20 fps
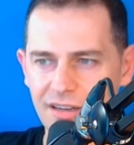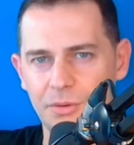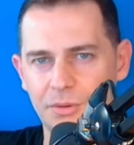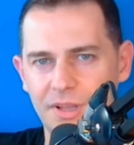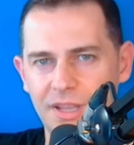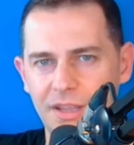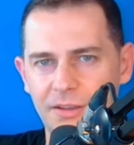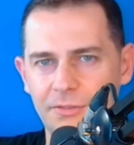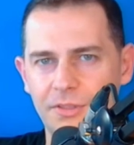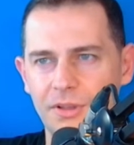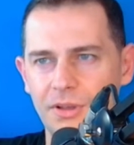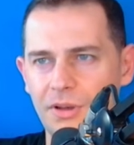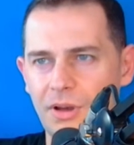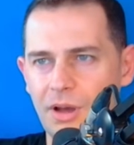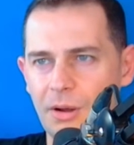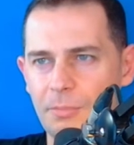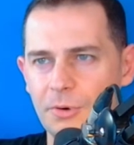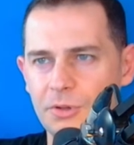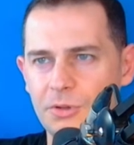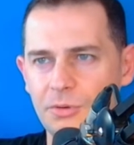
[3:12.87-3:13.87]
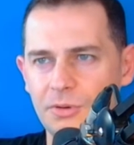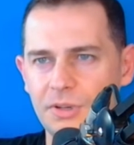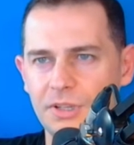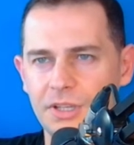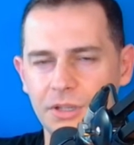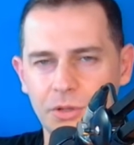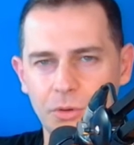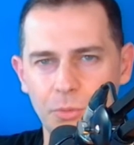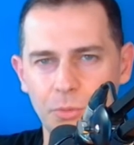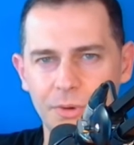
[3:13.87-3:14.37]
to give the
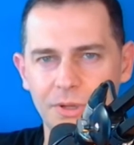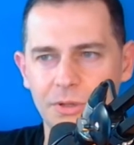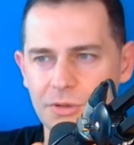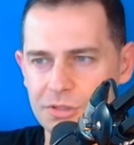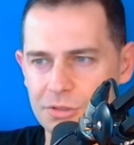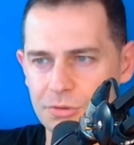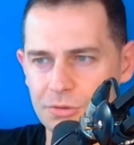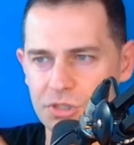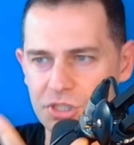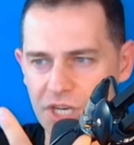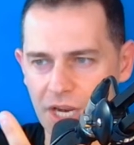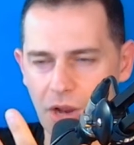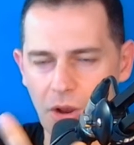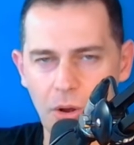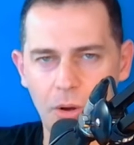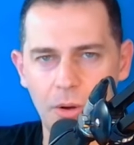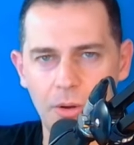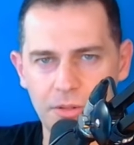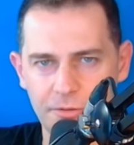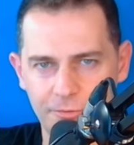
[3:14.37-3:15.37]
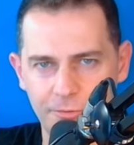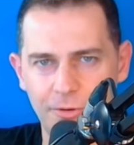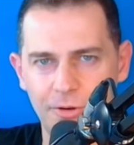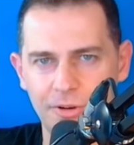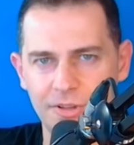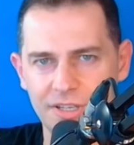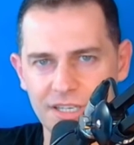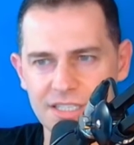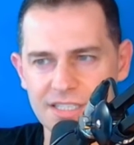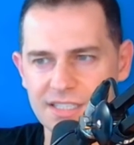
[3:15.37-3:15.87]
opportunity to Windows to check all the
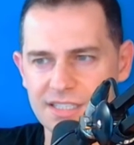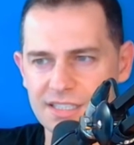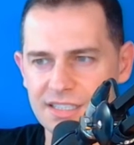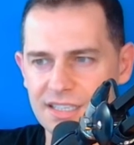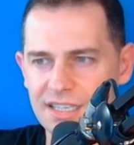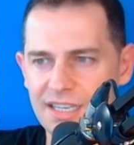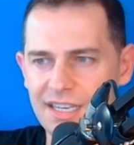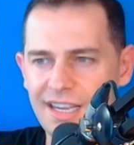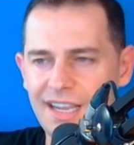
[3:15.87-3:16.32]
folders.